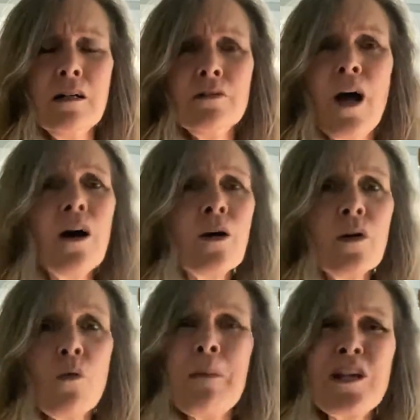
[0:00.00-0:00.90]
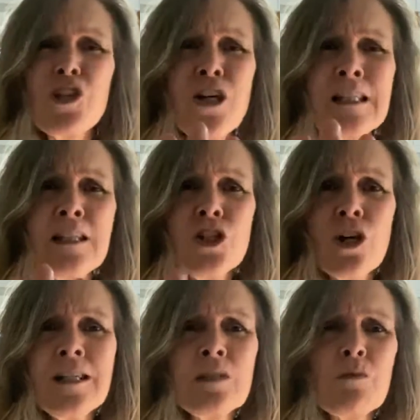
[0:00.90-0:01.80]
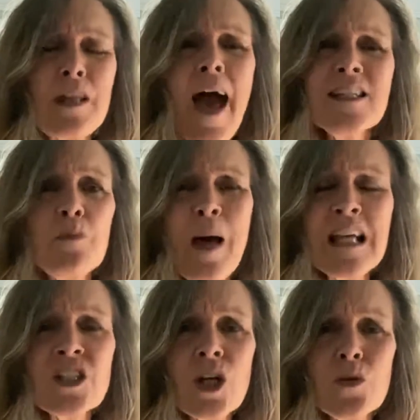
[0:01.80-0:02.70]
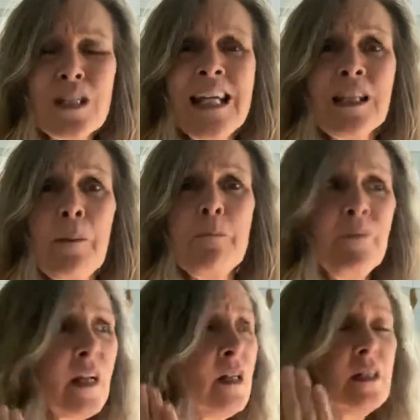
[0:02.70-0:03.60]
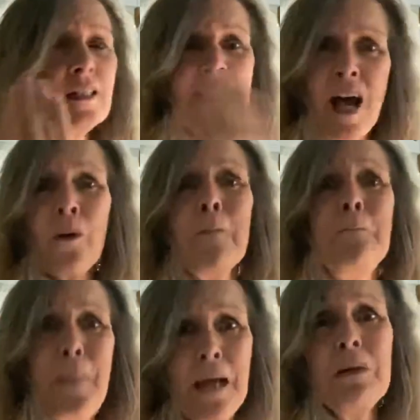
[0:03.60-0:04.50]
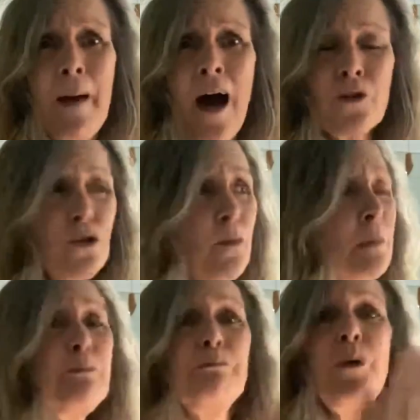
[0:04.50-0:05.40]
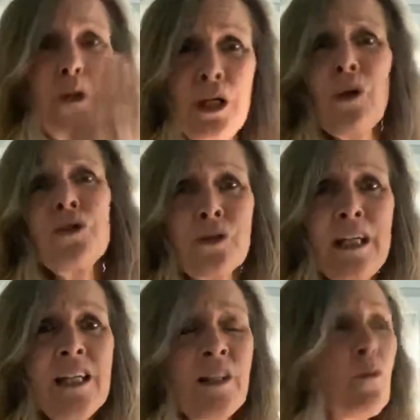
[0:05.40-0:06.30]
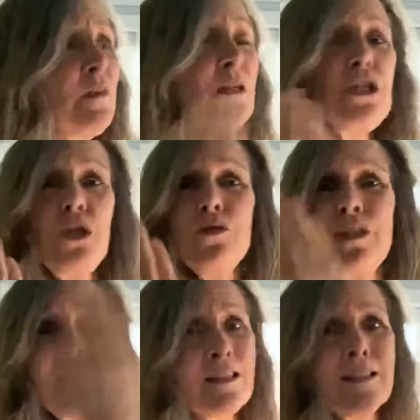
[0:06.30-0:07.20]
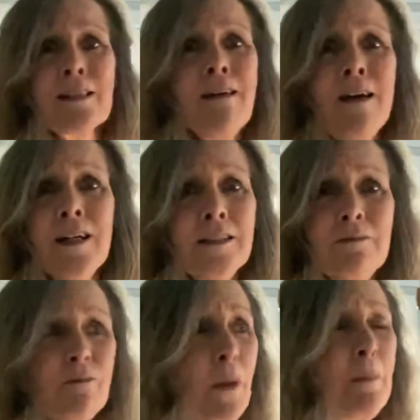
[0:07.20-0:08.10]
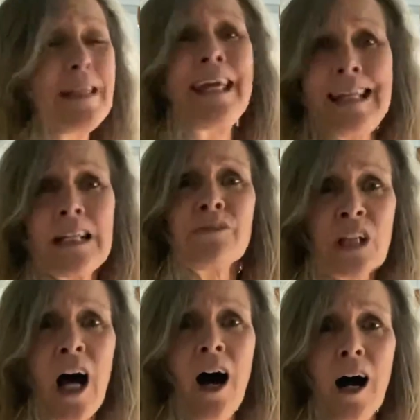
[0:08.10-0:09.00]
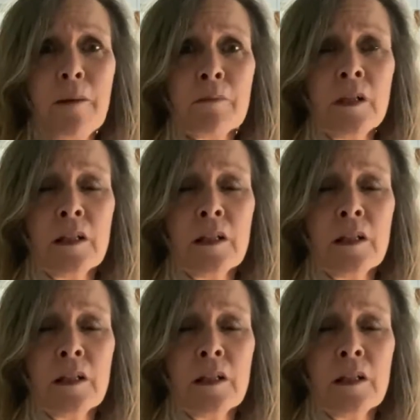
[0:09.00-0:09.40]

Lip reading: No. What about Johnson & Johnson with asbestos in the talcum baby powder you've been putting on your kid that we've been using since the beginning of time.